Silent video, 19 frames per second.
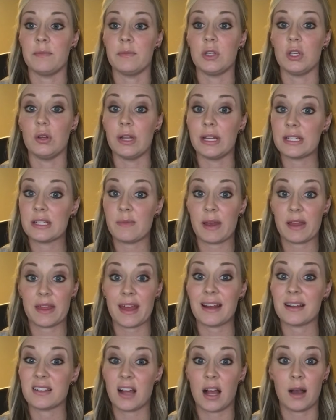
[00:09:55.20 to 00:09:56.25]
You need to make
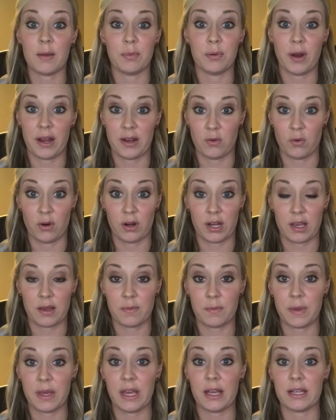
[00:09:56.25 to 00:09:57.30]
that top priority,
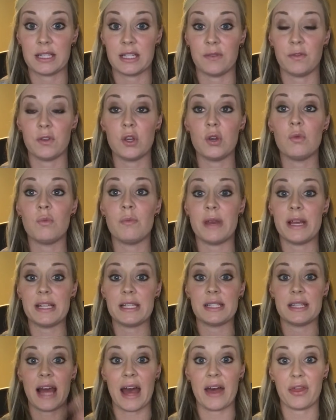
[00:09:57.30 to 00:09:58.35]
because if you
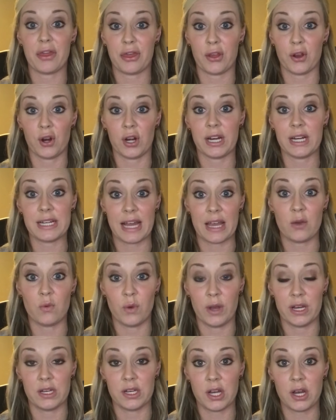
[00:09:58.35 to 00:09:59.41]
miss that 30-day
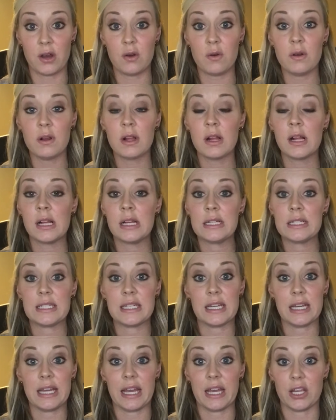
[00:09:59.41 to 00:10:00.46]
window,
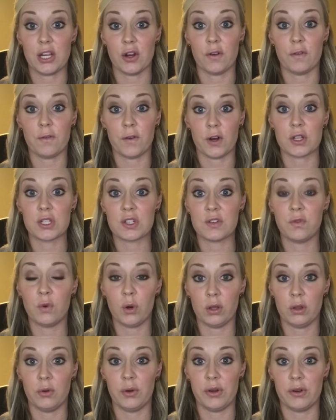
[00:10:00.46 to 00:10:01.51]
to get your first
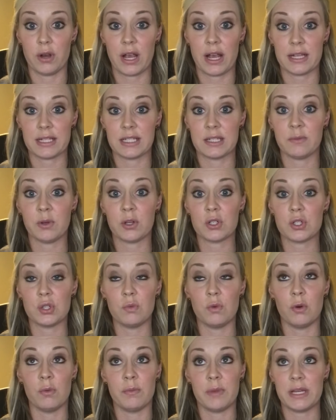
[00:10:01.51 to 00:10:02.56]
4 loyal customers,
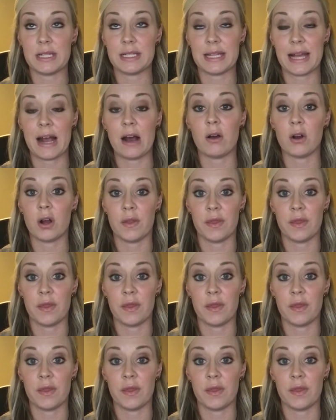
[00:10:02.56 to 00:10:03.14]
you will miss out